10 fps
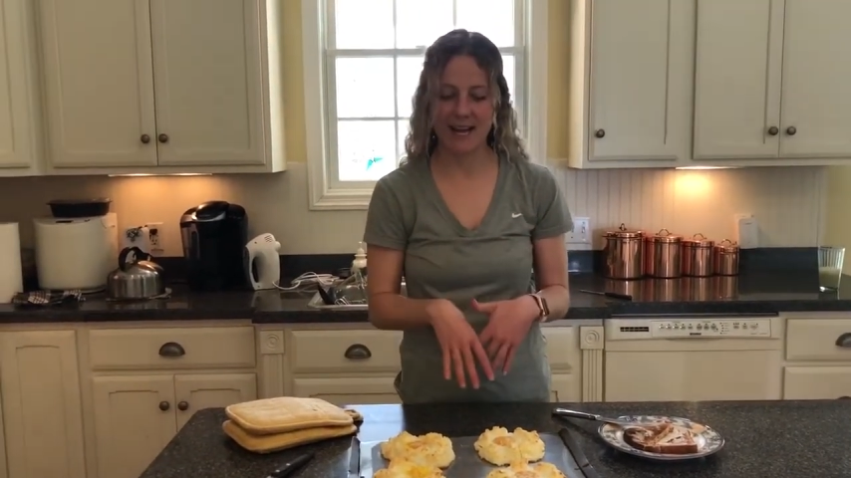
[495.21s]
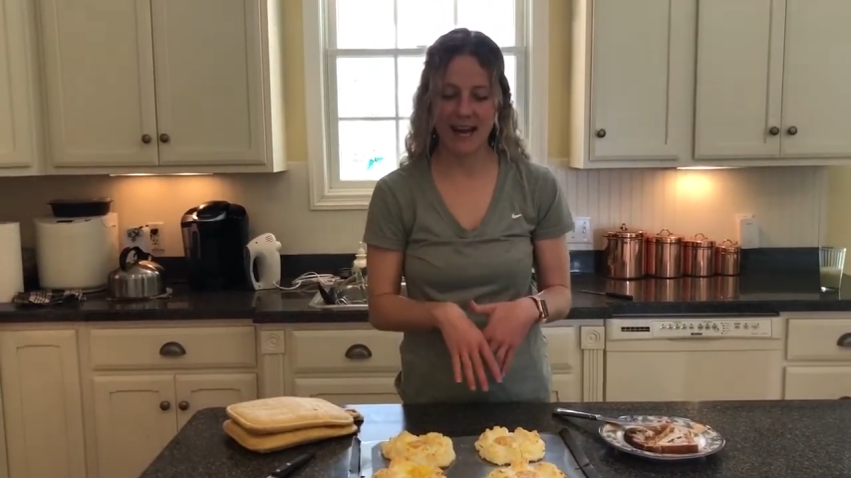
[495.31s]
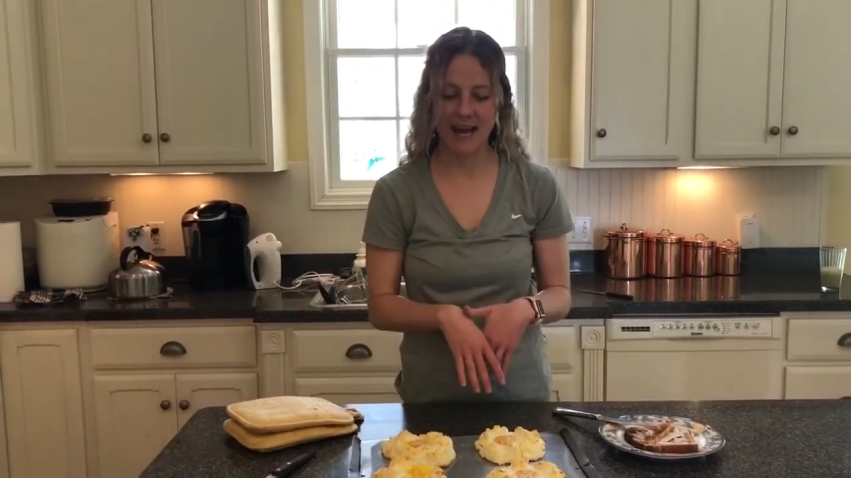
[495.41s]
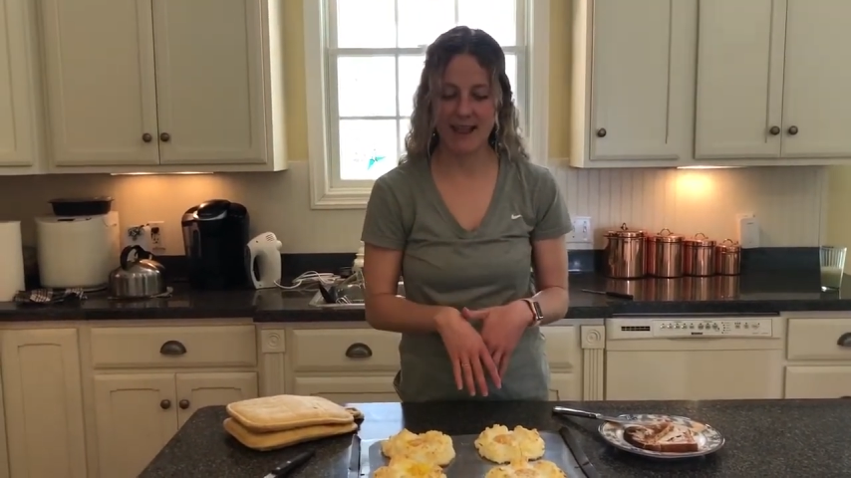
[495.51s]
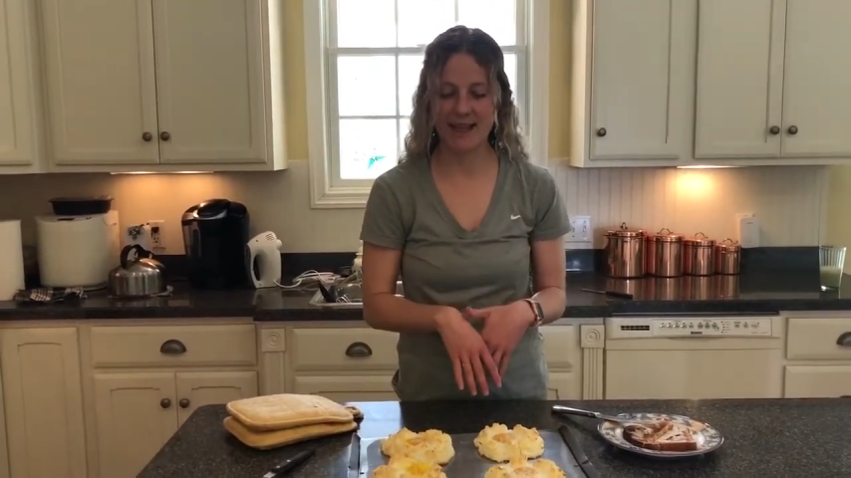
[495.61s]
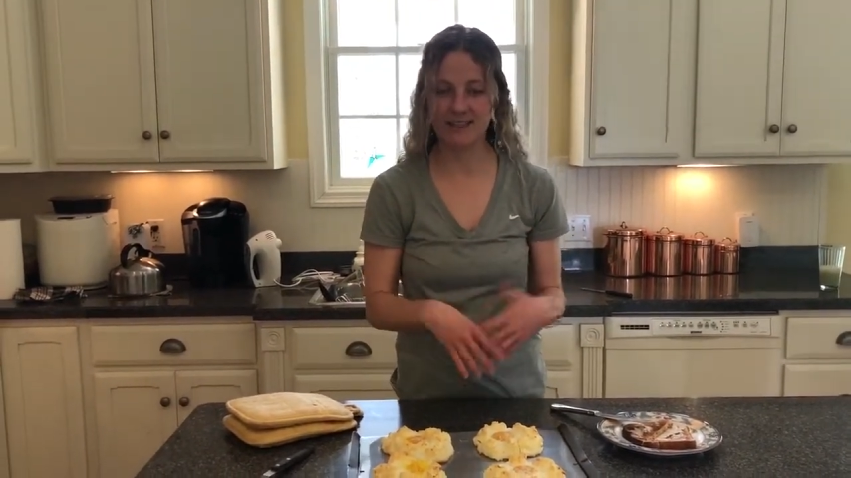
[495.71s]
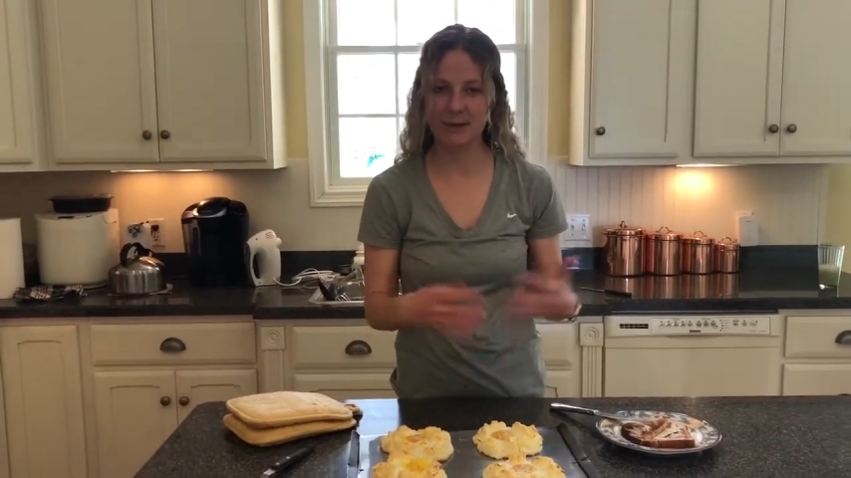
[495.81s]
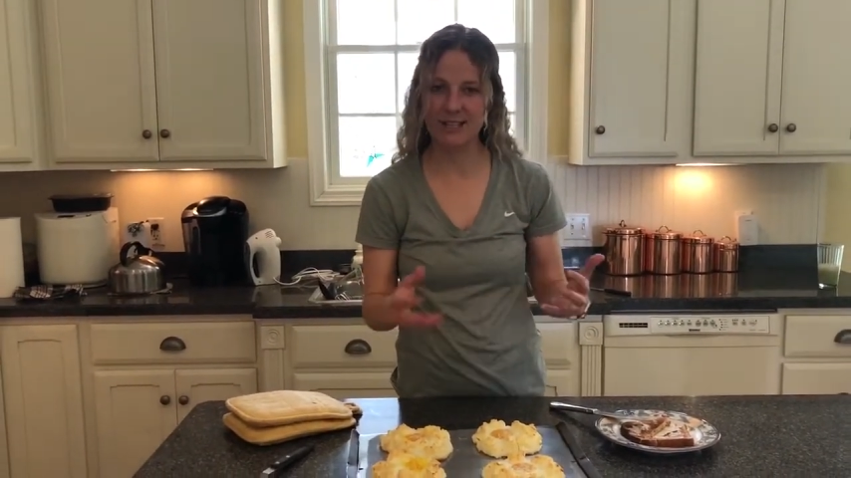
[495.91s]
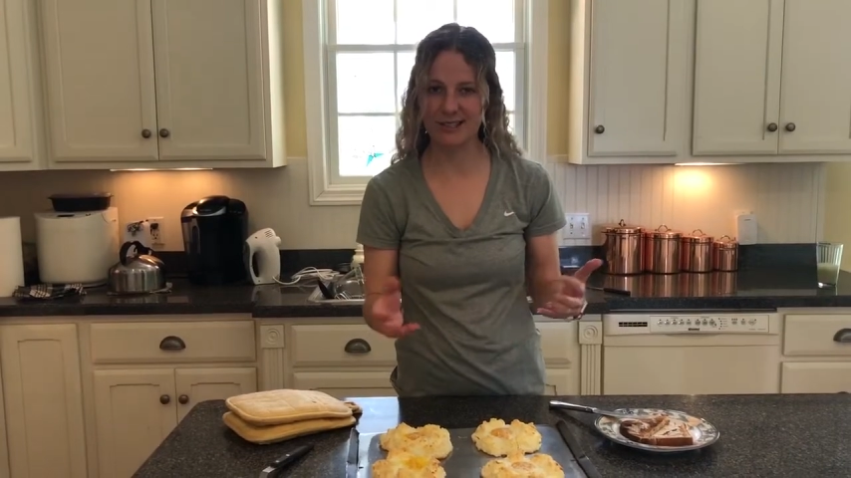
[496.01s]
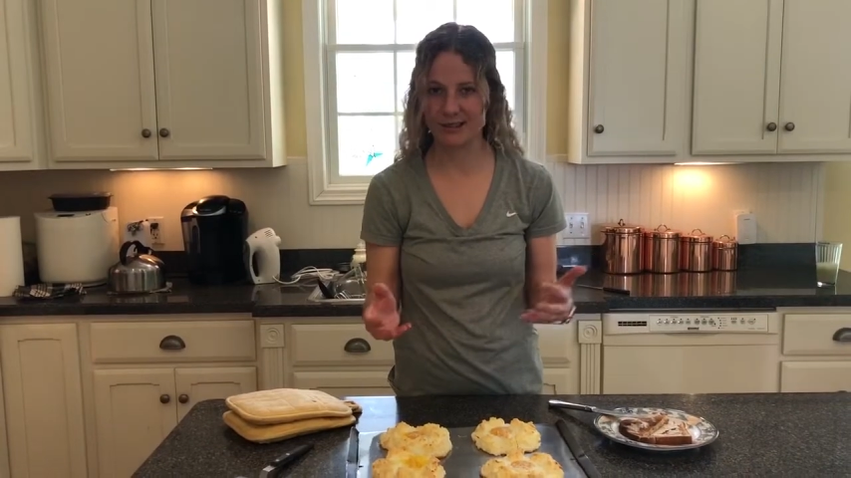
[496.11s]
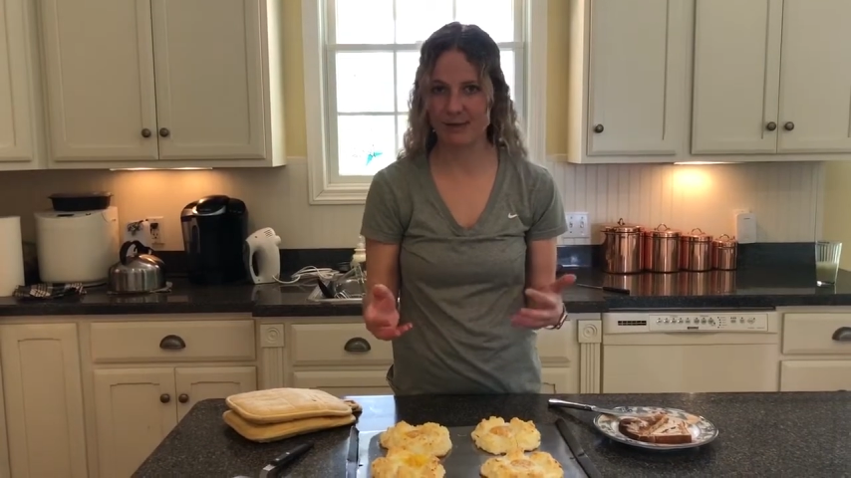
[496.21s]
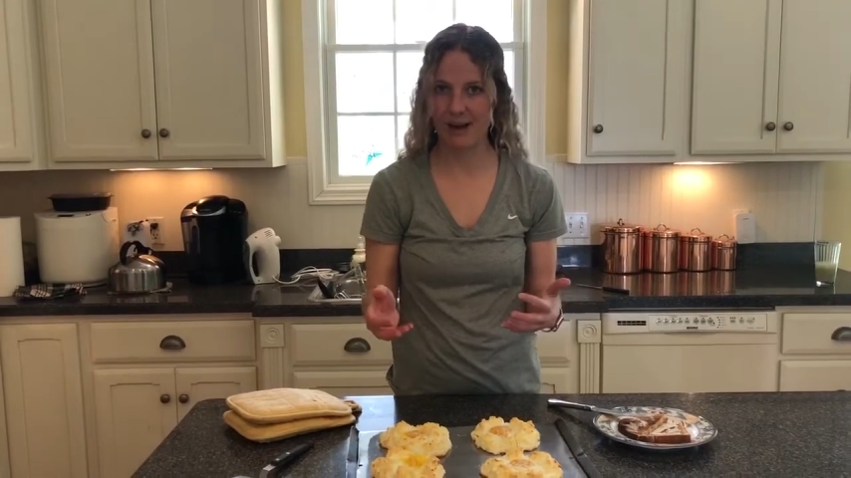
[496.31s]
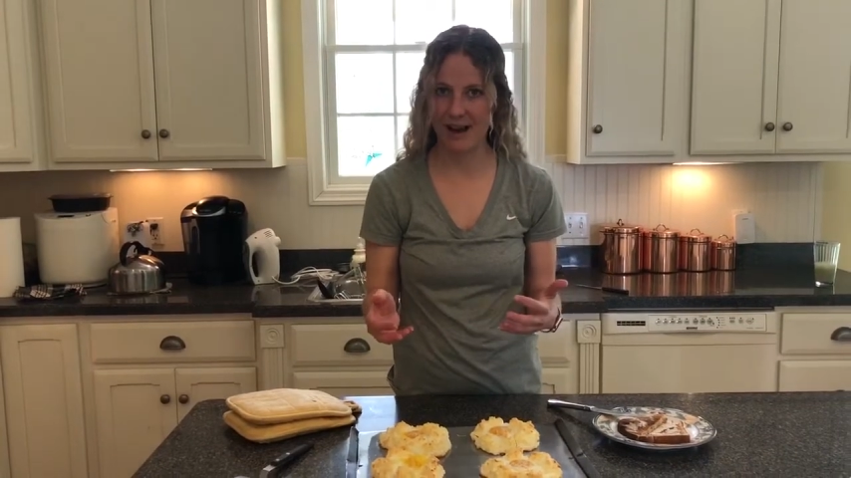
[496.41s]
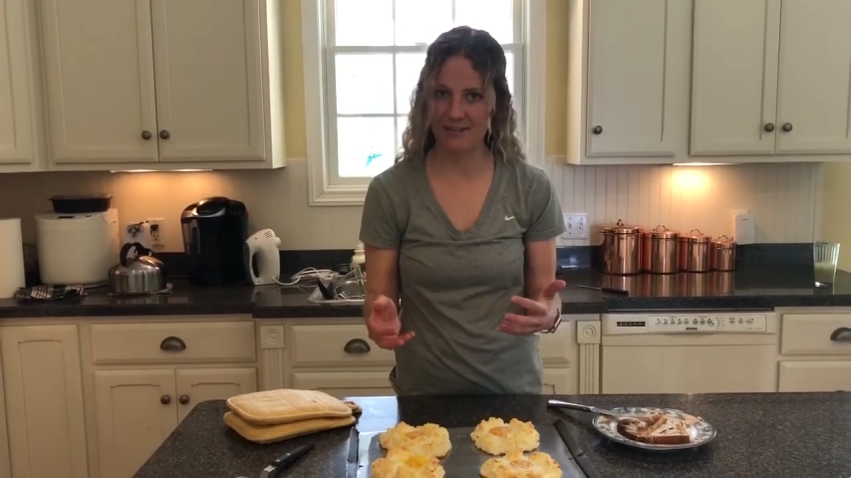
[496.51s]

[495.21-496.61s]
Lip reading: and that's why I took them out